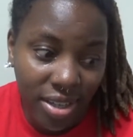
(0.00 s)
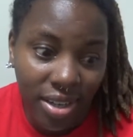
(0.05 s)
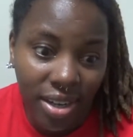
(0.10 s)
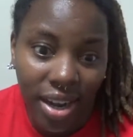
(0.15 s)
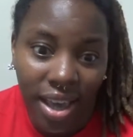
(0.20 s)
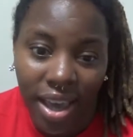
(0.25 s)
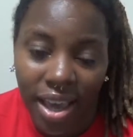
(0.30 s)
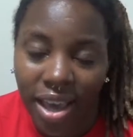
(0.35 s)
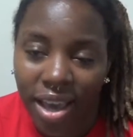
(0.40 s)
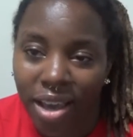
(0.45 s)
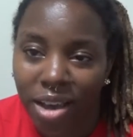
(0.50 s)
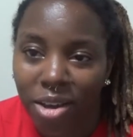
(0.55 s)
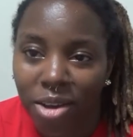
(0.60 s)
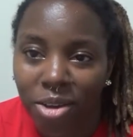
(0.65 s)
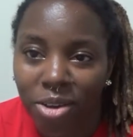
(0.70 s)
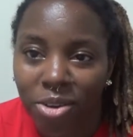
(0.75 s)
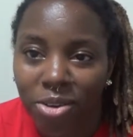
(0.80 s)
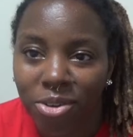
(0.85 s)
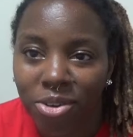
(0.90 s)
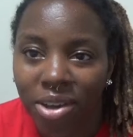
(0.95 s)

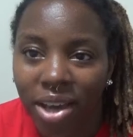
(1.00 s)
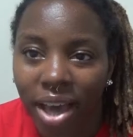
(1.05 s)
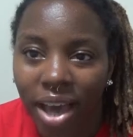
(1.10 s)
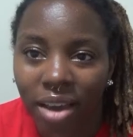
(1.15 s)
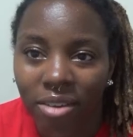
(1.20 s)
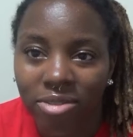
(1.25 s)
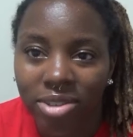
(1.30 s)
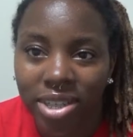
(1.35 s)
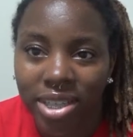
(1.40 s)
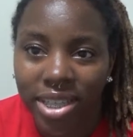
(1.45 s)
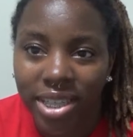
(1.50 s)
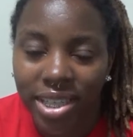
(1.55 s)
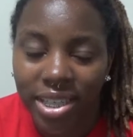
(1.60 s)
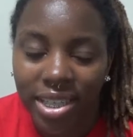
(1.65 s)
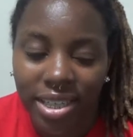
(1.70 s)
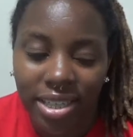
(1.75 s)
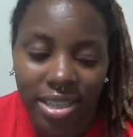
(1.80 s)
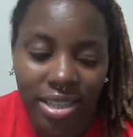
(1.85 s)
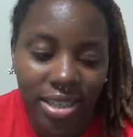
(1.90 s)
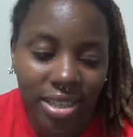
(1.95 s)
now having a
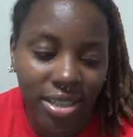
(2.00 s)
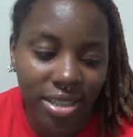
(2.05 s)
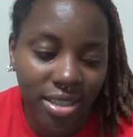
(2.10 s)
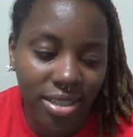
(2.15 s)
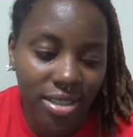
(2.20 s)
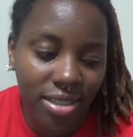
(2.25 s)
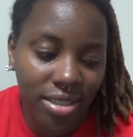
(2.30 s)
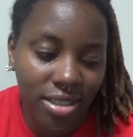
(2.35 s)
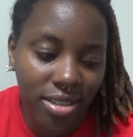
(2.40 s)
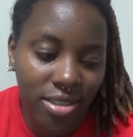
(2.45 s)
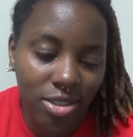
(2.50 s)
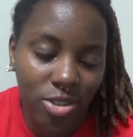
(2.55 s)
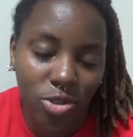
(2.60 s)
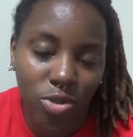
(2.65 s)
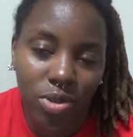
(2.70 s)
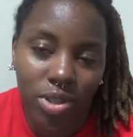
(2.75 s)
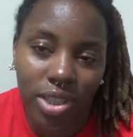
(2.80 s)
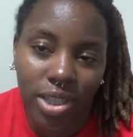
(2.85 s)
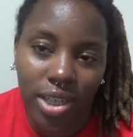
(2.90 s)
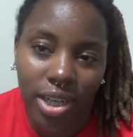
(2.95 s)
kid,
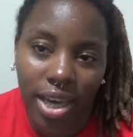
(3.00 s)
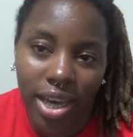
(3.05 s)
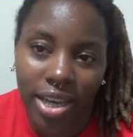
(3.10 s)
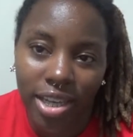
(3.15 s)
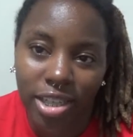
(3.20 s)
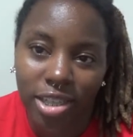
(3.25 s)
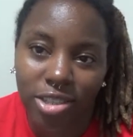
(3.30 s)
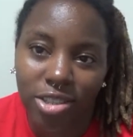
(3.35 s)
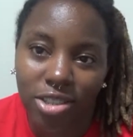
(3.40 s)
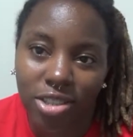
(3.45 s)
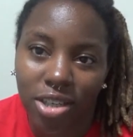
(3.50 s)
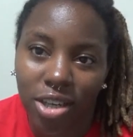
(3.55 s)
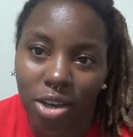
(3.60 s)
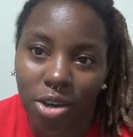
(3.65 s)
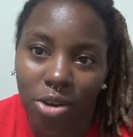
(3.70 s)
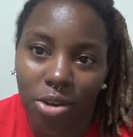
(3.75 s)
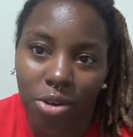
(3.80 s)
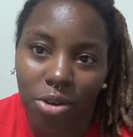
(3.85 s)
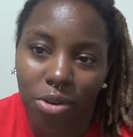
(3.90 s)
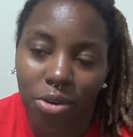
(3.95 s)
29 years
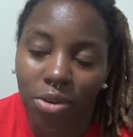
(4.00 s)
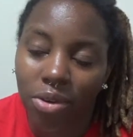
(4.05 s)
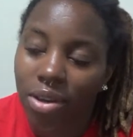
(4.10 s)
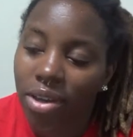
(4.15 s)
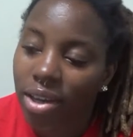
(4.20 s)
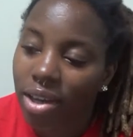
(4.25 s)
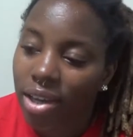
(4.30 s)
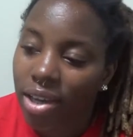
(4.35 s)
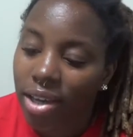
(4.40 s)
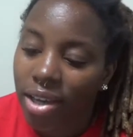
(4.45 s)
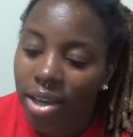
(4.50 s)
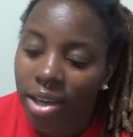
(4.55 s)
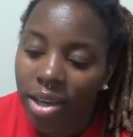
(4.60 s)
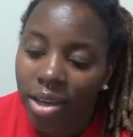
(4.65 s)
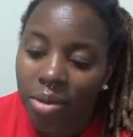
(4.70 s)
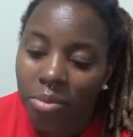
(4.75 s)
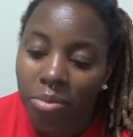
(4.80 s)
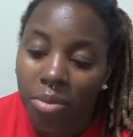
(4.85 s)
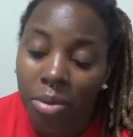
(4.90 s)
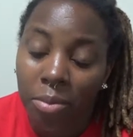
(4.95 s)
old,
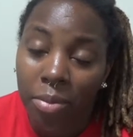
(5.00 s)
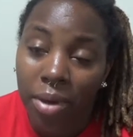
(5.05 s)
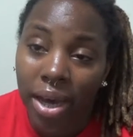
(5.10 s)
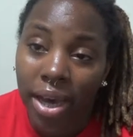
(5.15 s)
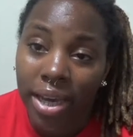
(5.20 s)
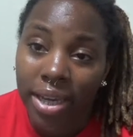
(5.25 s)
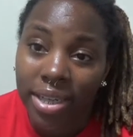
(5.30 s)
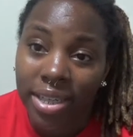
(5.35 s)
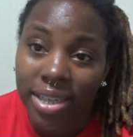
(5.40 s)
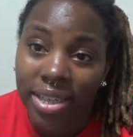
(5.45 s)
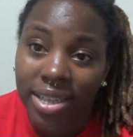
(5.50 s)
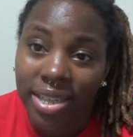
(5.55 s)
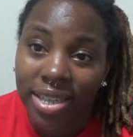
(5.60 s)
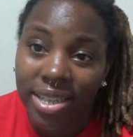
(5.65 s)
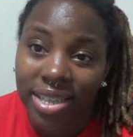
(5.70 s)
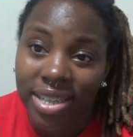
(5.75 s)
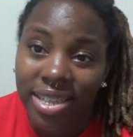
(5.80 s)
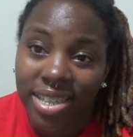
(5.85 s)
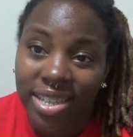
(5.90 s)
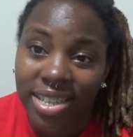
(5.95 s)
my
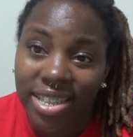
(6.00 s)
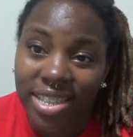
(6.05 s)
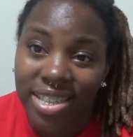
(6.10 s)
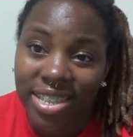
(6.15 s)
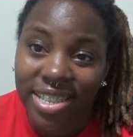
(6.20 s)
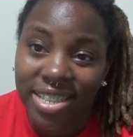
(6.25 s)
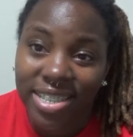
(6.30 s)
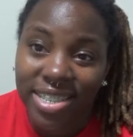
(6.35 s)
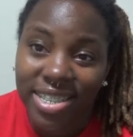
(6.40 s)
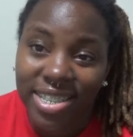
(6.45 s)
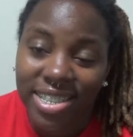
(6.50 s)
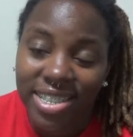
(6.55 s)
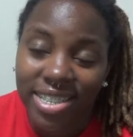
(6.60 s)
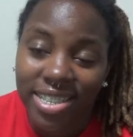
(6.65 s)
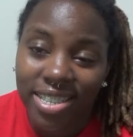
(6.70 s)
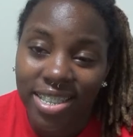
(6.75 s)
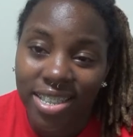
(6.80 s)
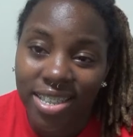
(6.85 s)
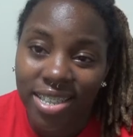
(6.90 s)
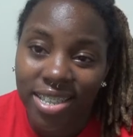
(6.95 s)
body
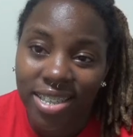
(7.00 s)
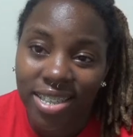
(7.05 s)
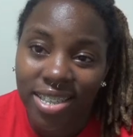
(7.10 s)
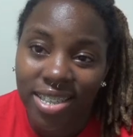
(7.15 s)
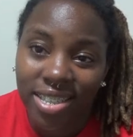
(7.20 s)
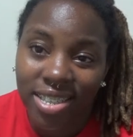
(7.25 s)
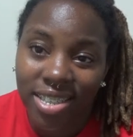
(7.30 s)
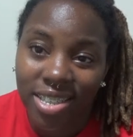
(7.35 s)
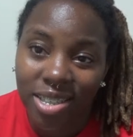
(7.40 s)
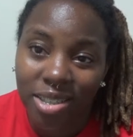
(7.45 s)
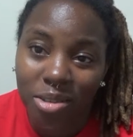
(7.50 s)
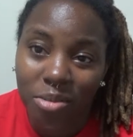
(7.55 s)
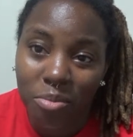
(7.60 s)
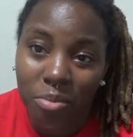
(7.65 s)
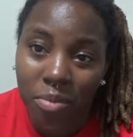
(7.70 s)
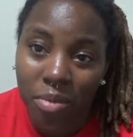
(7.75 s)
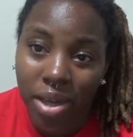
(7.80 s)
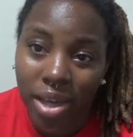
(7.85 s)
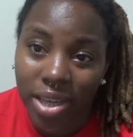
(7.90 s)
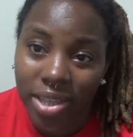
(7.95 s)
is
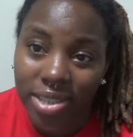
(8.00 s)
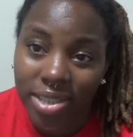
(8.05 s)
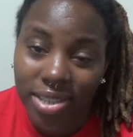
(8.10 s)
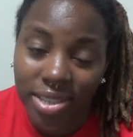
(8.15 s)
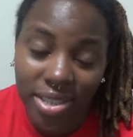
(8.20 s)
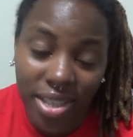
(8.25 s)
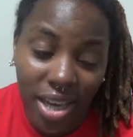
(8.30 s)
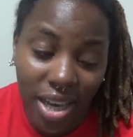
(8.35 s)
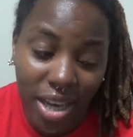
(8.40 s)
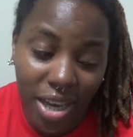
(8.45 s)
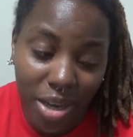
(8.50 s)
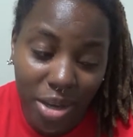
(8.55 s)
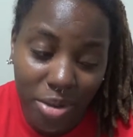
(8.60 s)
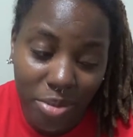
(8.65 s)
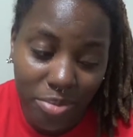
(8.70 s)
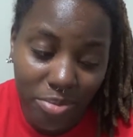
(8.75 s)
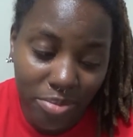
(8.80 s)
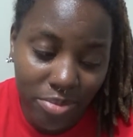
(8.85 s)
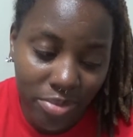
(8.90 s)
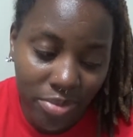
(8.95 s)
messed up.